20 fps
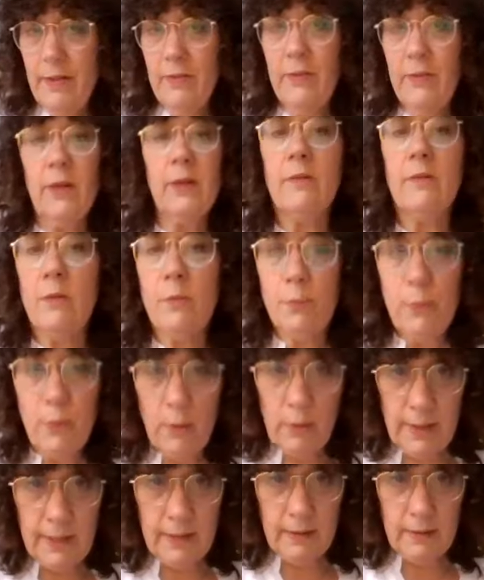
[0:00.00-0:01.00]
than
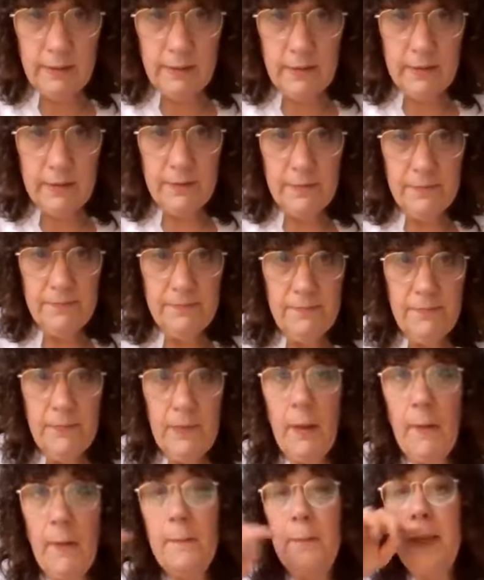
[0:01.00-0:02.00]
Liverpool, England,
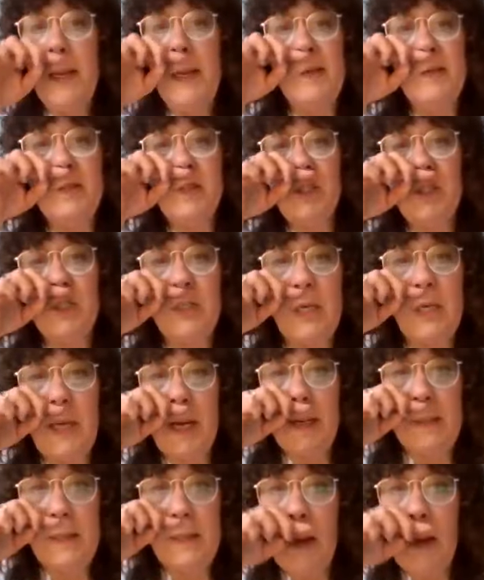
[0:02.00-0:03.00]
because
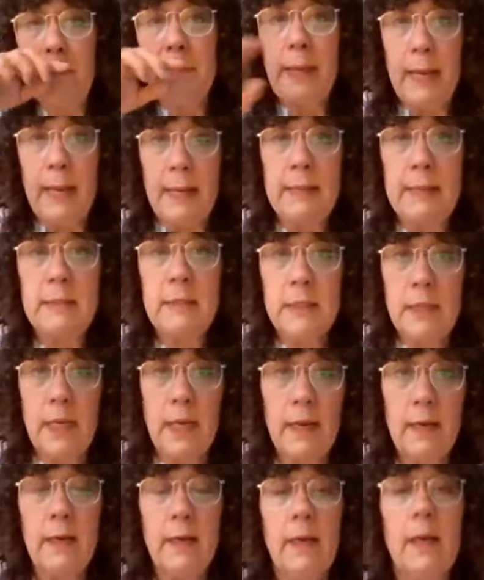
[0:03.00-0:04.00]
she ended up getting
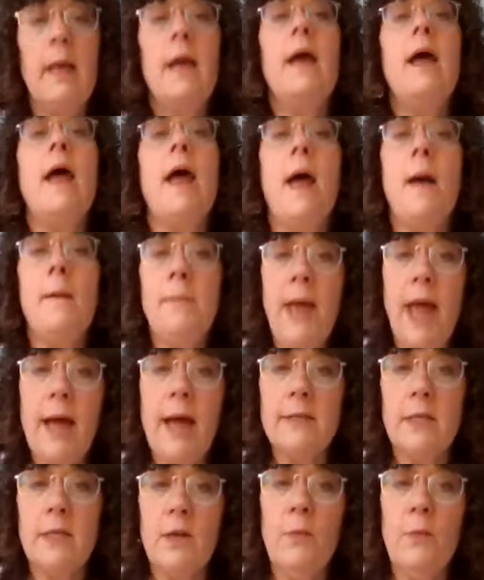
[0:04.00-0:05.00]
sick and
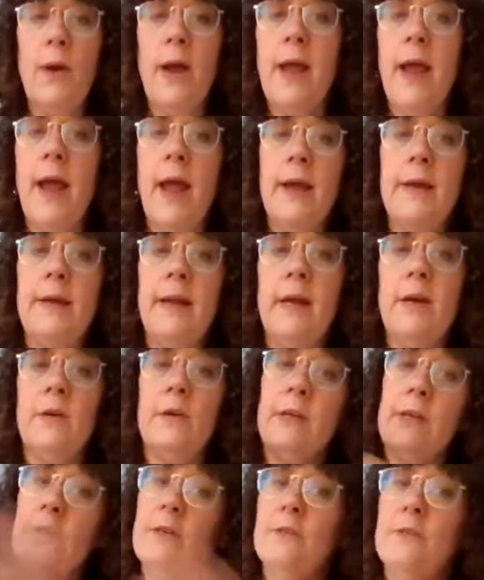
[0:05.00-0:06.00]
passing away. And
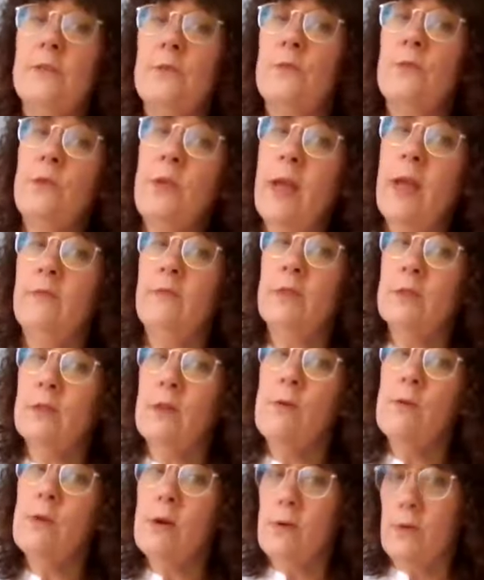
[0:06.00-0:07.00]
now you have this
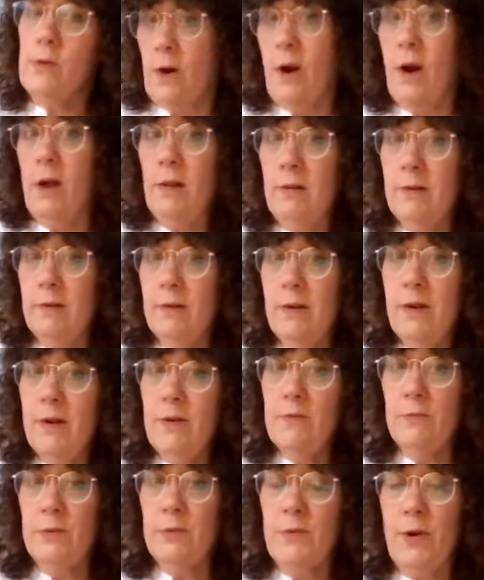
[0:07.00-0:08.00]
local girl
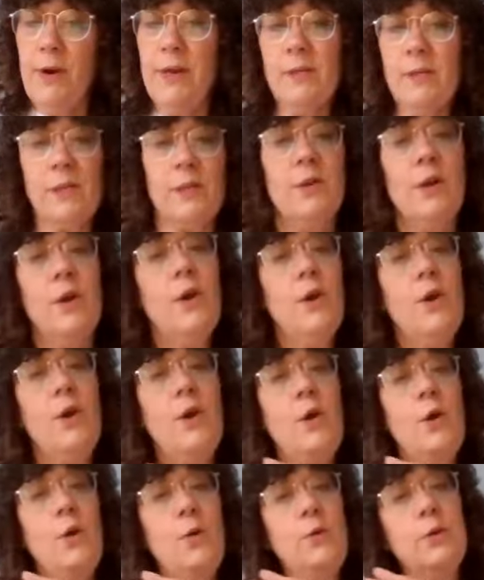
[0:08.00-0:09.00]
from Scranton
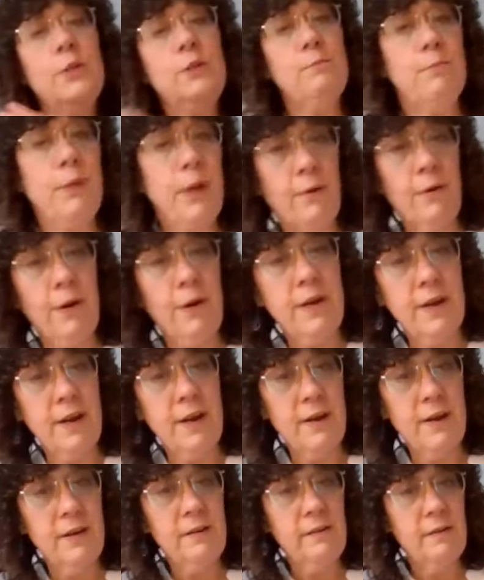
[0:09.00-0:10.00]
who is buried
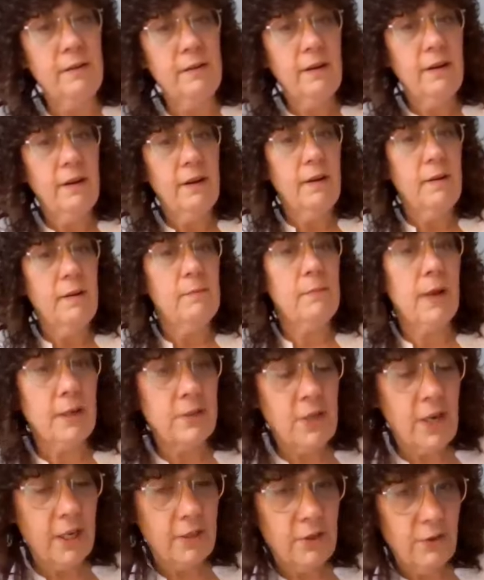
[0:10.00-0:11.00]
in
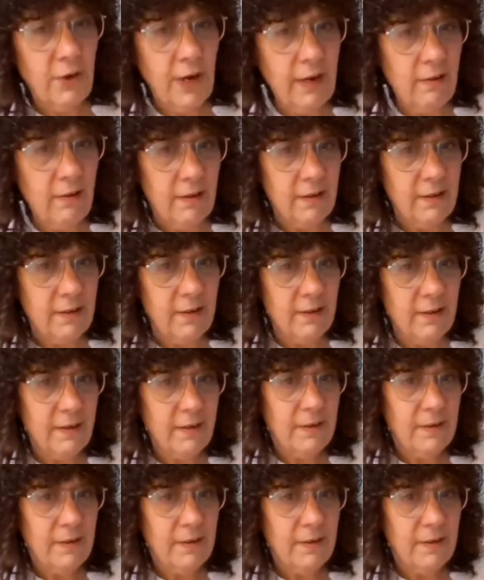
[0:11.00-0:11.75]
Manchester, England.